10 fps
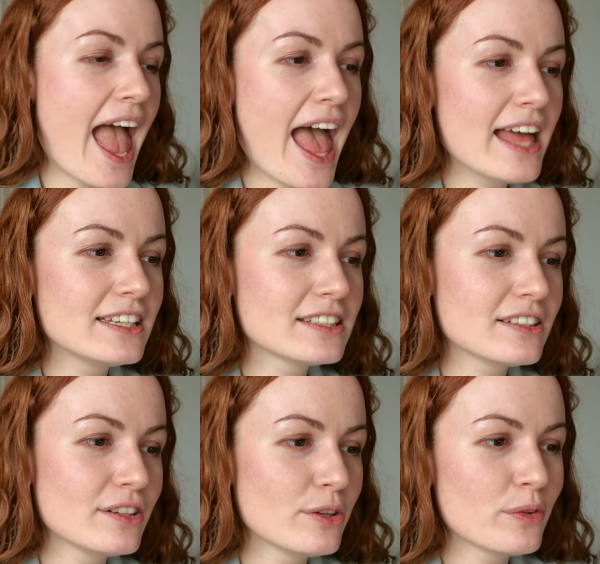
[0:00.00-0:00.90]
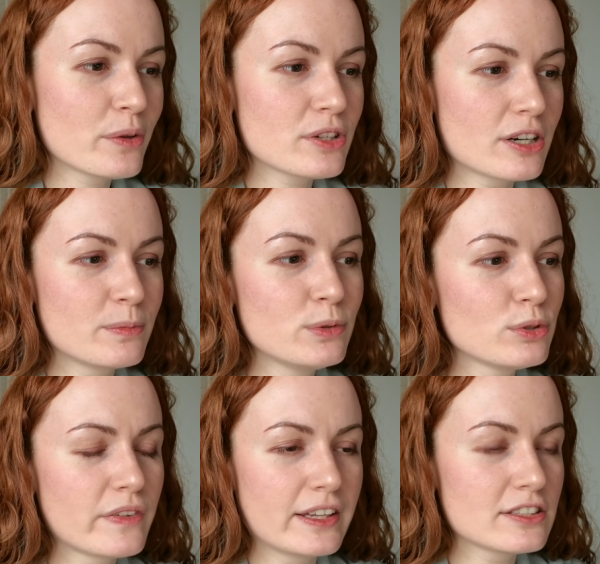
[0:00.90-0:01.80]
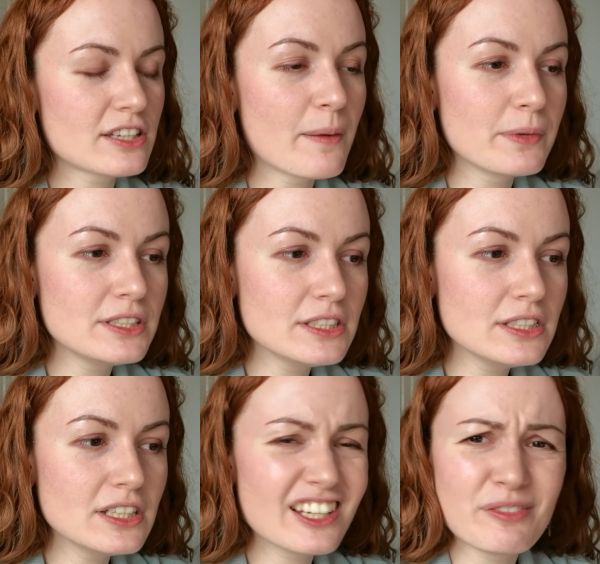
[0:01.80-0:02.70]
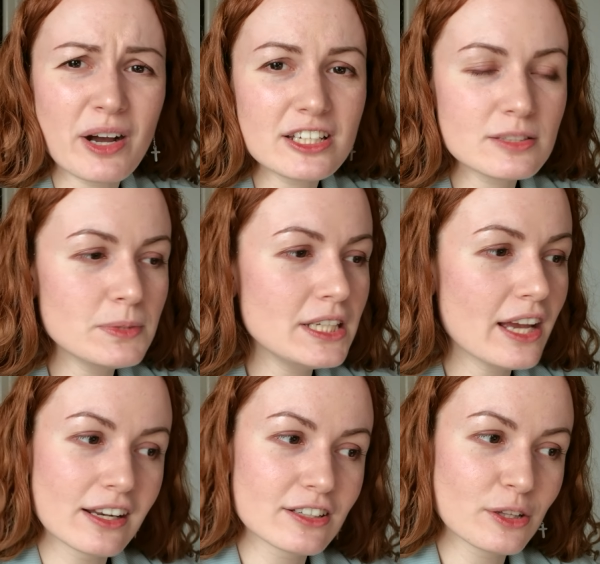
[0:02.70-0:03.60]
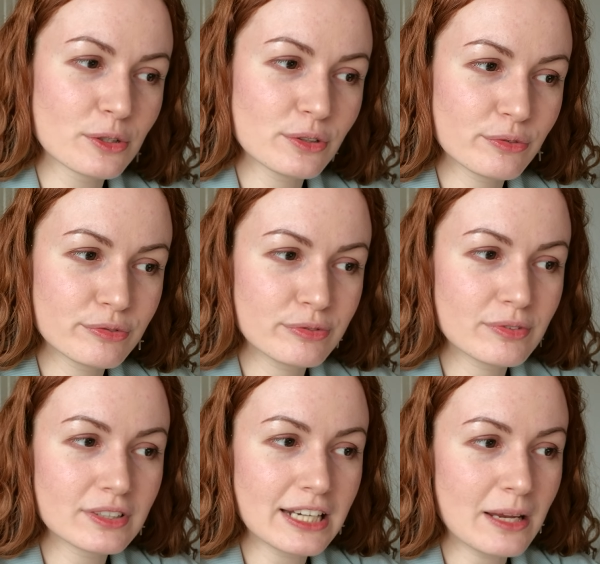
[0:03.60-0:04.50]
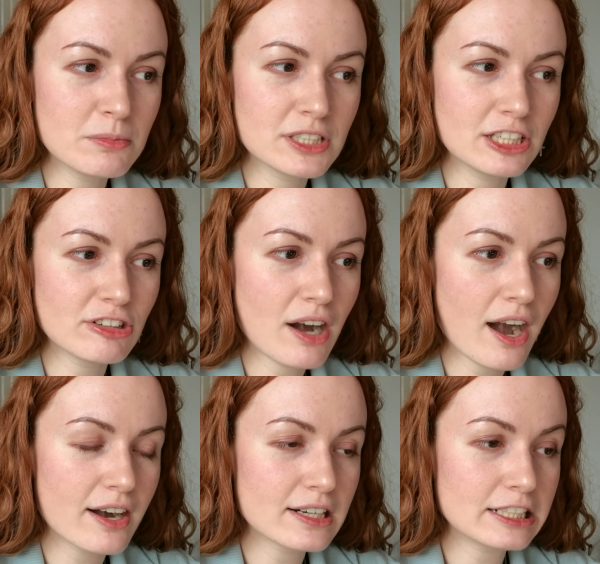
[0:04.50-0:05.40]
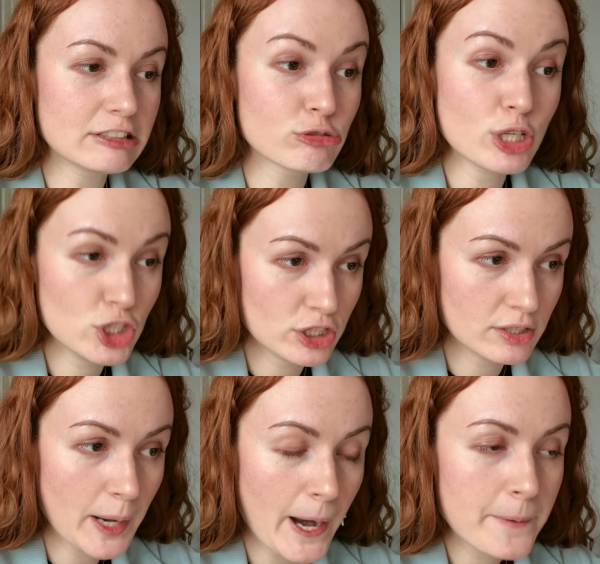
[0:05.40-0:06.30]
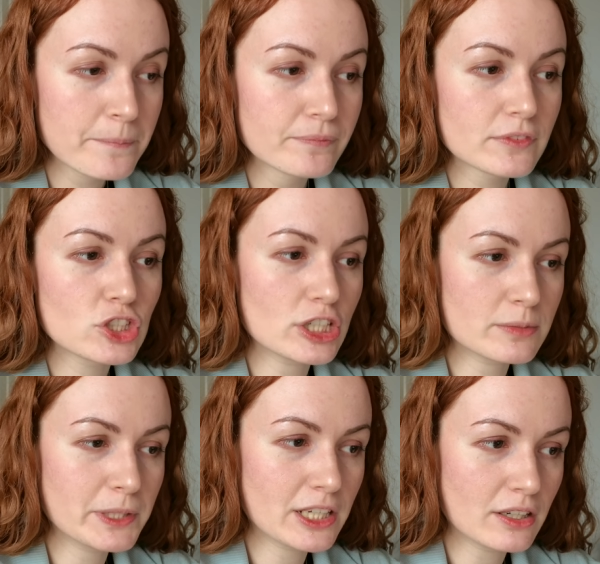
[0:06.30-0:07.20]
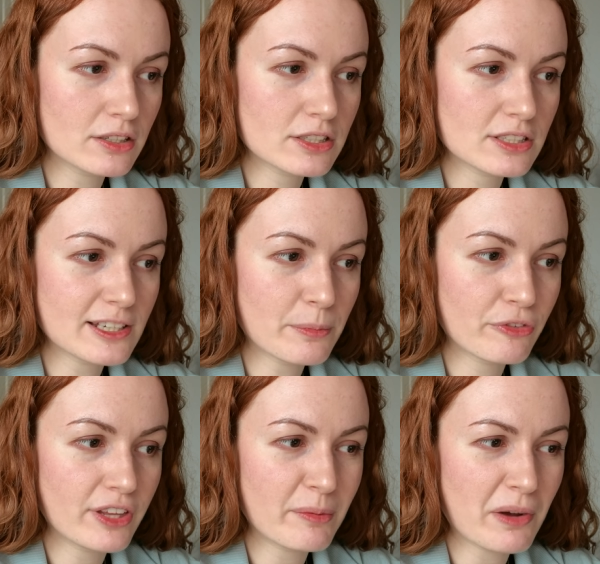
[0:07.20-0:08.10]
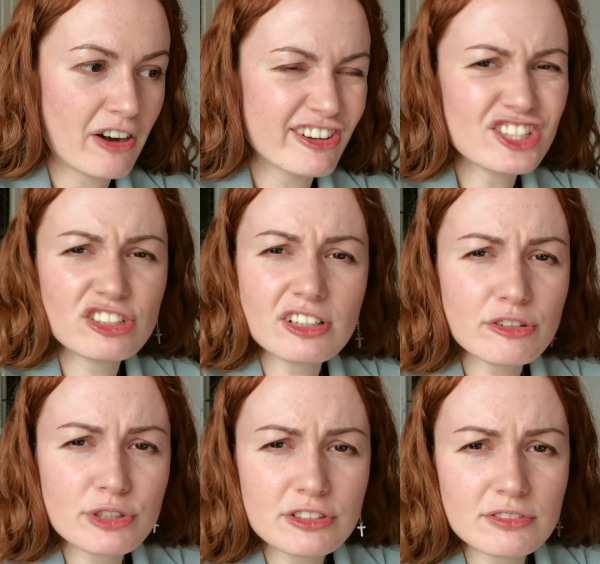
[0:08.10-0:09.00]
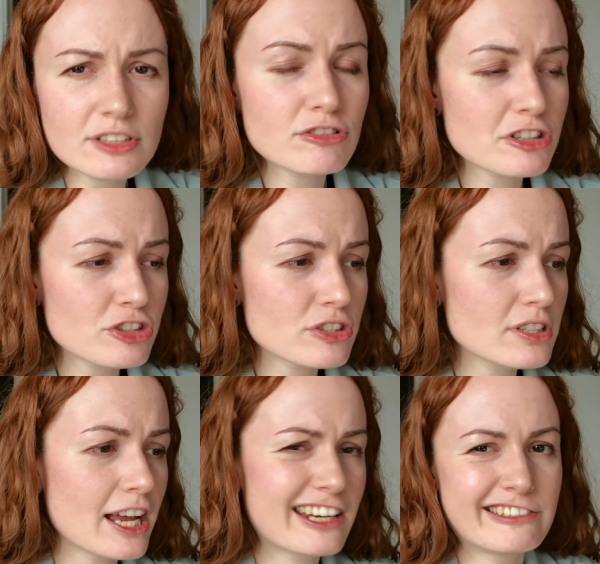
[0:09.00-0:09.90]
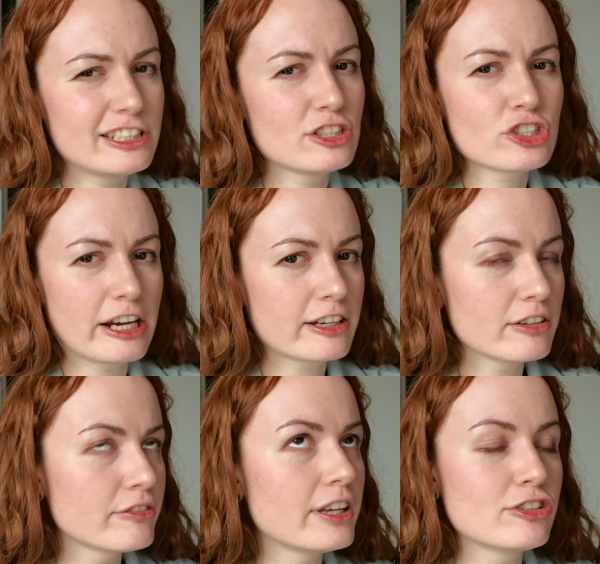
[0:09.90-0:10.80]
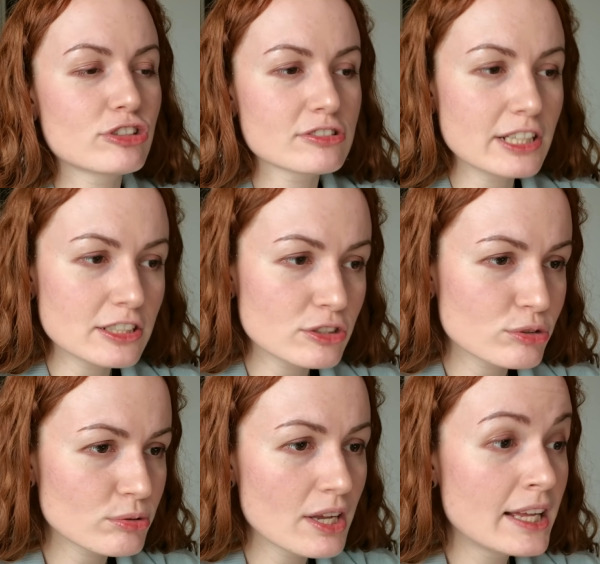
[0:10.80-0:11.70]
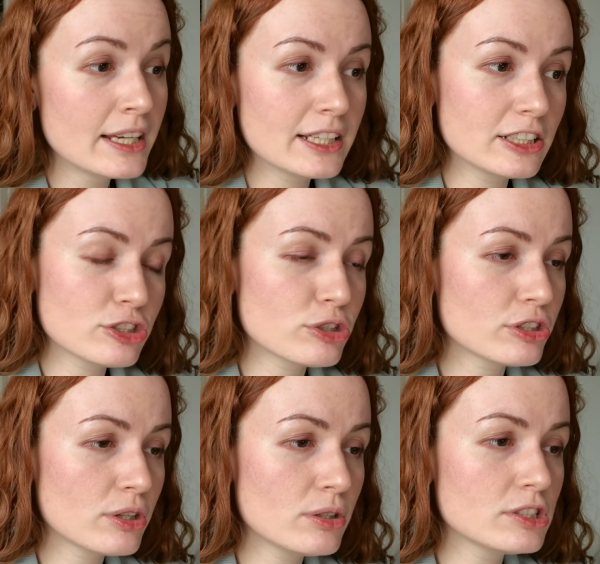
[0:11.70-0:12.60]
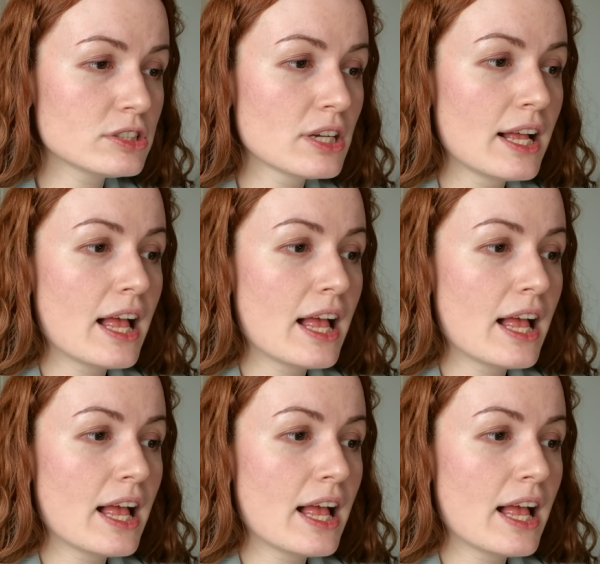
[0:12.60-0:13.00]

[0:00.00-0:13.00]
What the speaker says: And those are books that somebody advised me, and a lot of names here are in Russian, just because some of them are originally written in Russian. I didn't check if they translated to English or not.